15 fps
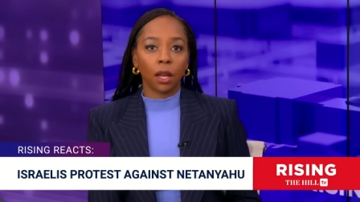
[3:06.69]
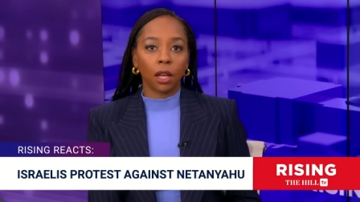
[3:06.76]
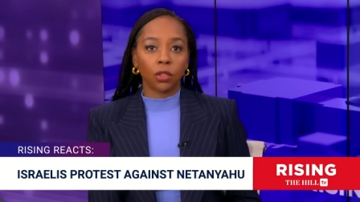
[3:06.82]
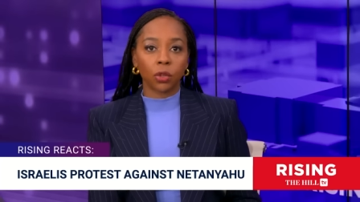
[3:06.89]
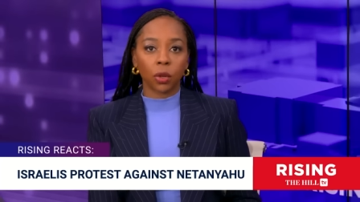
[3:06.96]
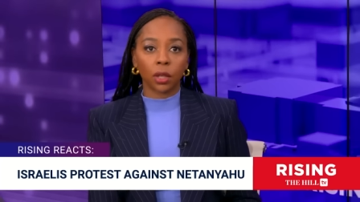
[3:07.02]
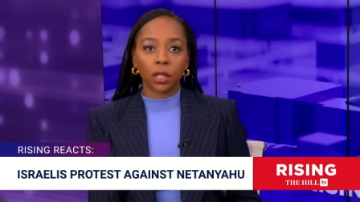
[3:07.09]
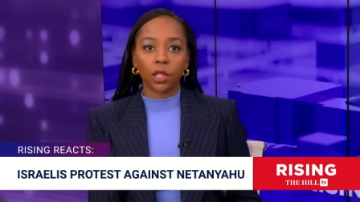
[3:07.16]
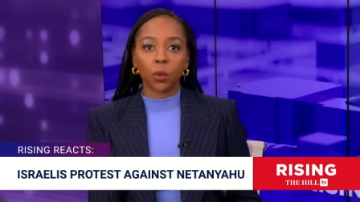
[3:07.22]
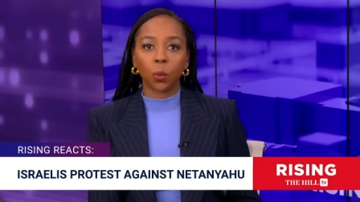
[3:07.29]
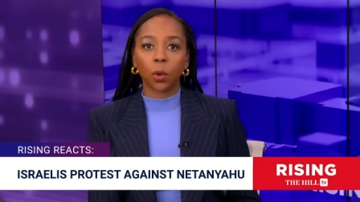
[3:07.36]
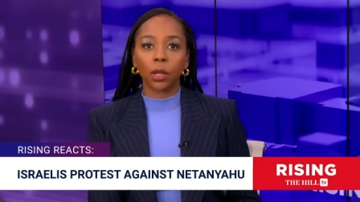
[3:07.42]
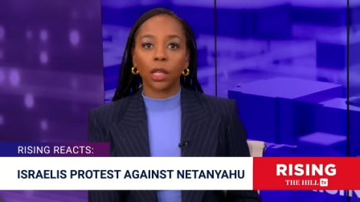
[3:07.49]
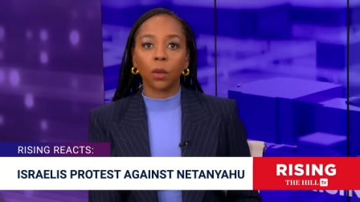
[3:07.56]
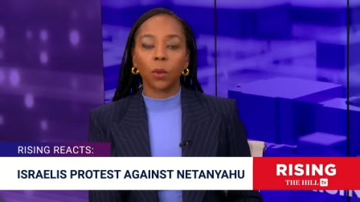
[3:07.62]
A journalist
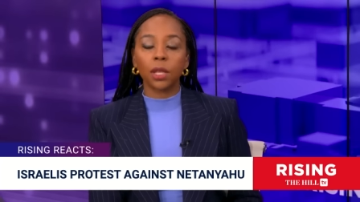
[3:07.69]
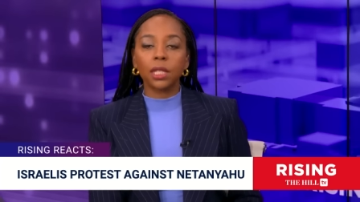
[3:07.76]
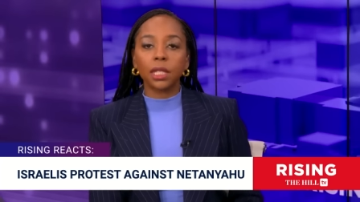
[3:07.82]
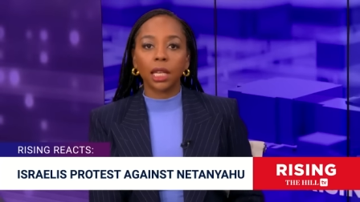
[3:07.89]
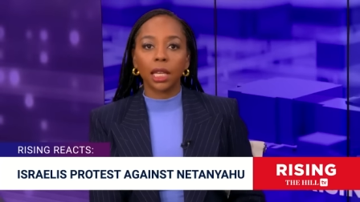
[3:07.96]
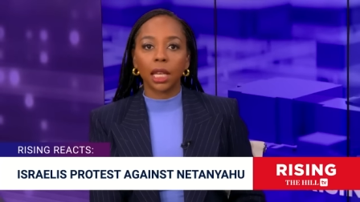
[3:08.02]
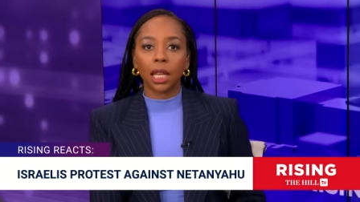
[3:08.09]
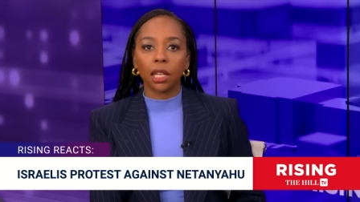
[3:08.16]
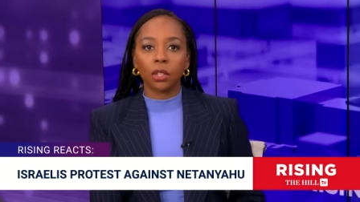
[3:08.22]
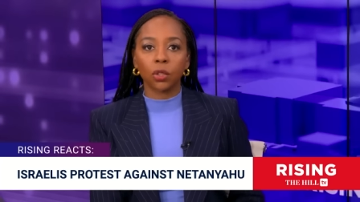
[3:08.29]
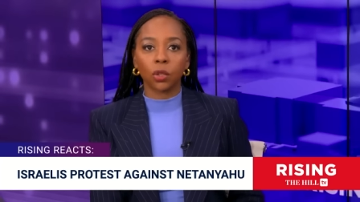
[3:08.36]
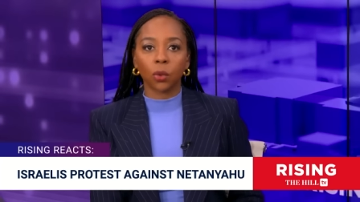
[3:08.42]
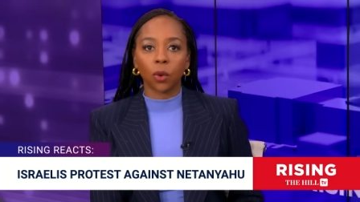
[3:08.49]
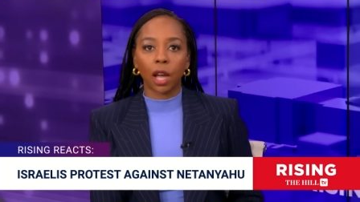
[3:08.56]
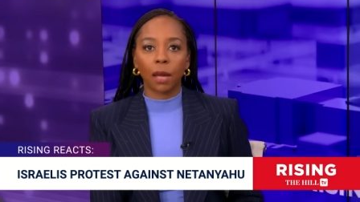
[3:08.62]
working with CNN
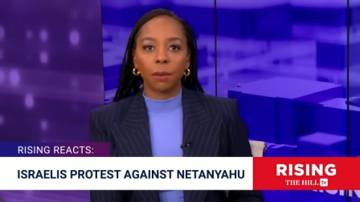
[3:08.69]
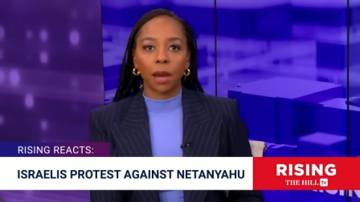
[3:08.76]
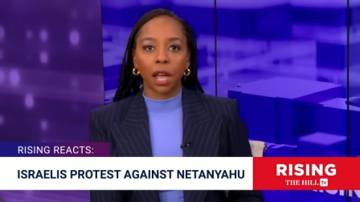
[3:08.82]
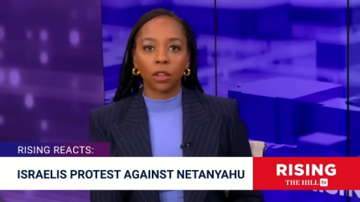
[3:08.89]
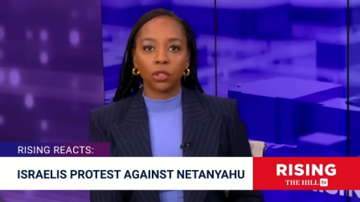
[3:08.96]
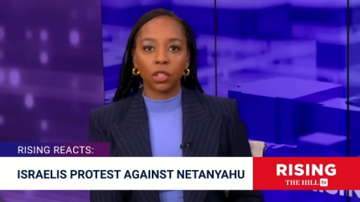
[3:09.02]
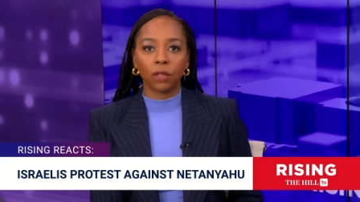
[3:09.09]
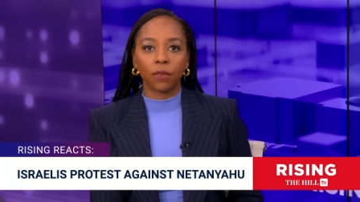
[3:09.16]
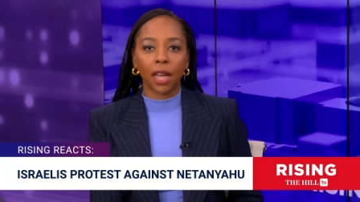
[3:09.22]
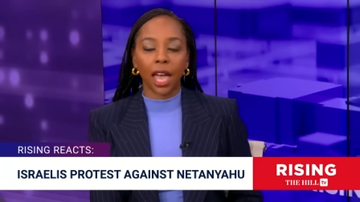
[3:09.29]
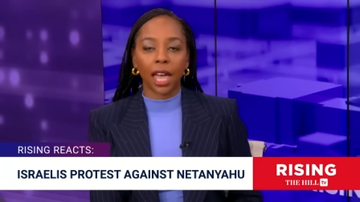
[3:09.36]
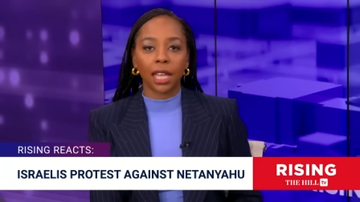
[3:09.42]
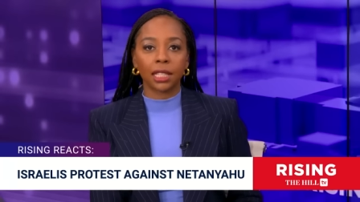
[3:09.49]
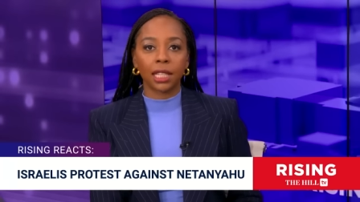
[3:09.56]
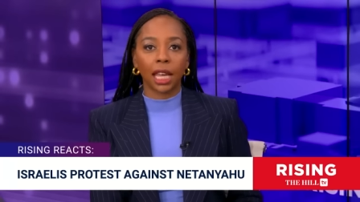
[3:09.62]
described Al-Shifa
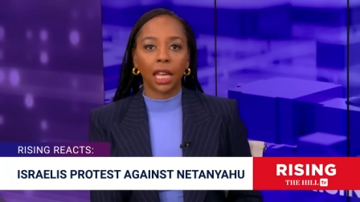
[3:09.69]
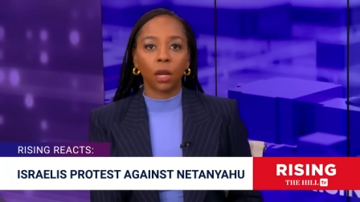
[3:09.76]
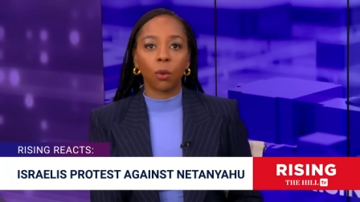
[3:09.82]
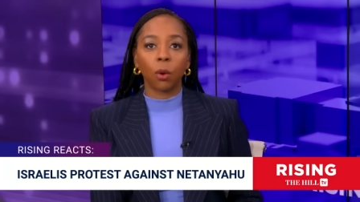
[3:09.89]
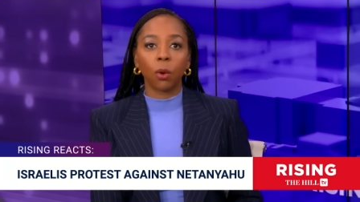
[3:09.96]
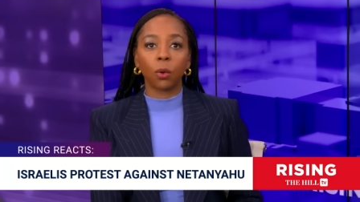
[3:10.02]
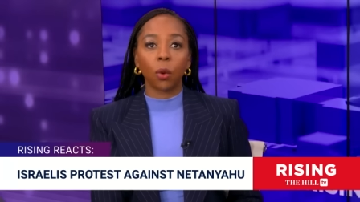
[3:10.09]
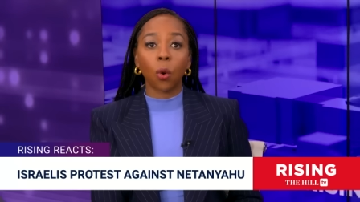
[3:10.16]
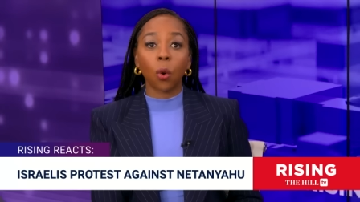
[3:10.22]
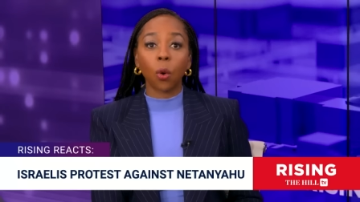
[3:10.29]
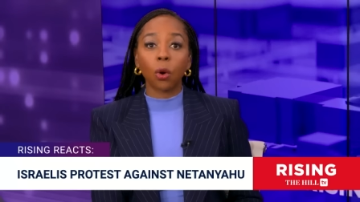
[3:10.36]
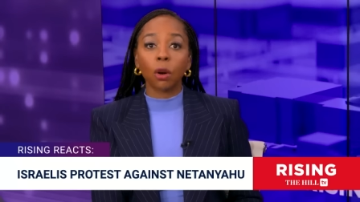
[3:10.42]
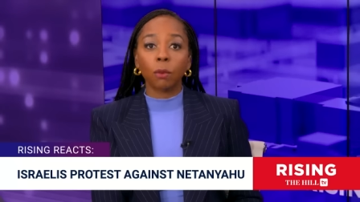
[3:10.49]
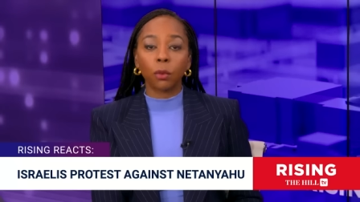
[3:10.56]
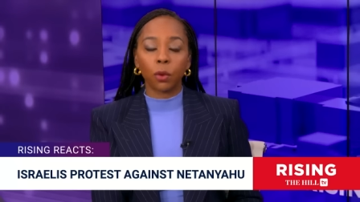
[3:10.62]
as a, quote,
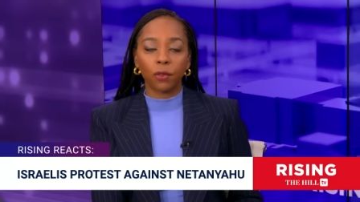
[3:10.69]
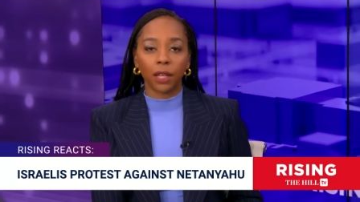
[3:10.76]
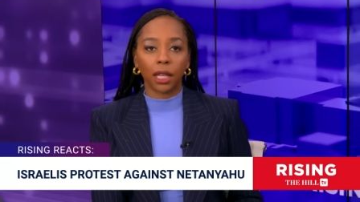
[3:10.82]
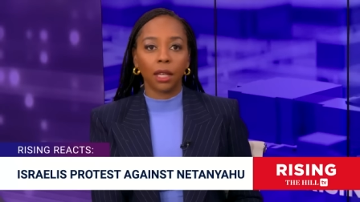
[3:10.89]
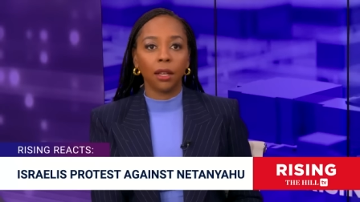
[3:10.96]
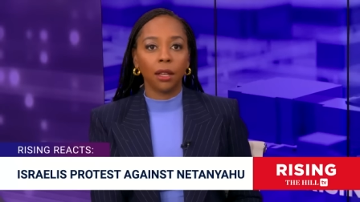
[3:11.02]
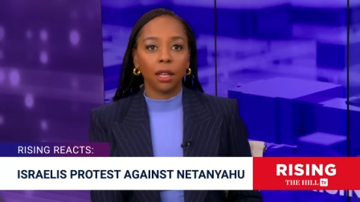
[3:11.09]
horror movie,